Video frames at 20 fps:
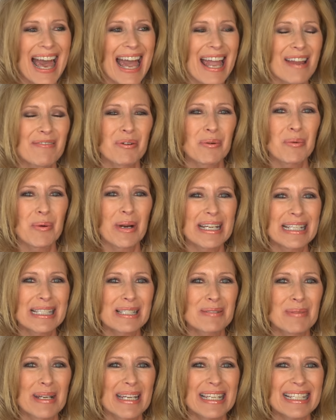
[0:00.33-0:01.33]
Hey everyone,
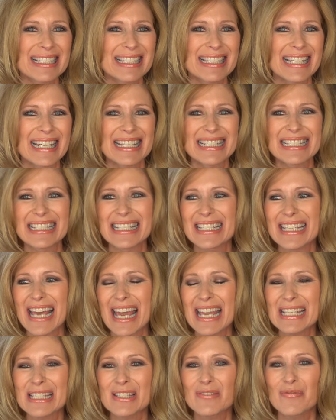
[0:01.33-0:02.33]
it's Melissa.
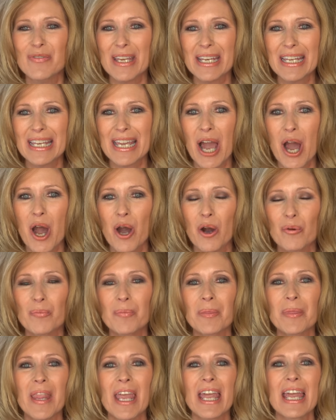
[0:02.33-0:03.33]
Today's
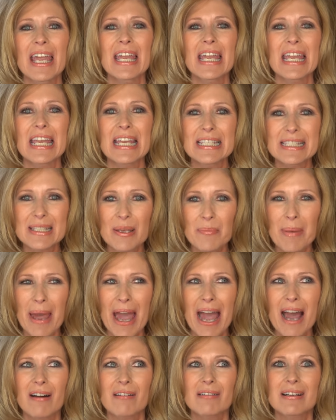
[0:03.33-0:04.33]
video is
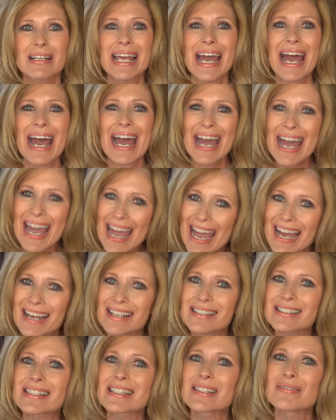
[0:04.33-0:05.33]
about
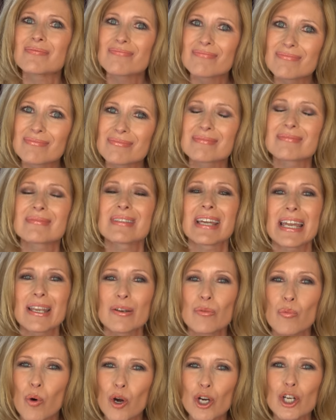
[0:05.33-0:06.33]
hacks
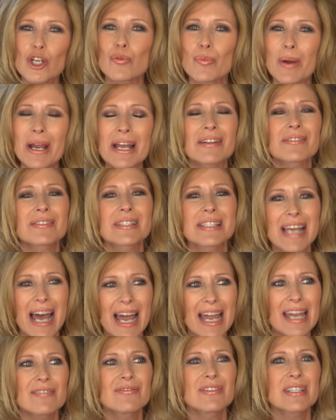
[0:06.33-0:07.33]
and workarounds that
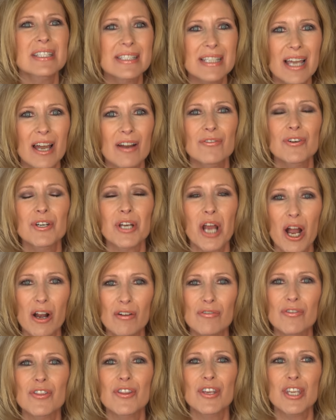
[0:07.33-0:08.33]
I have discovered
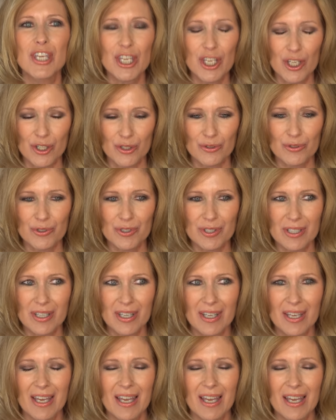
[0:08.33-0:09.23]
over the years.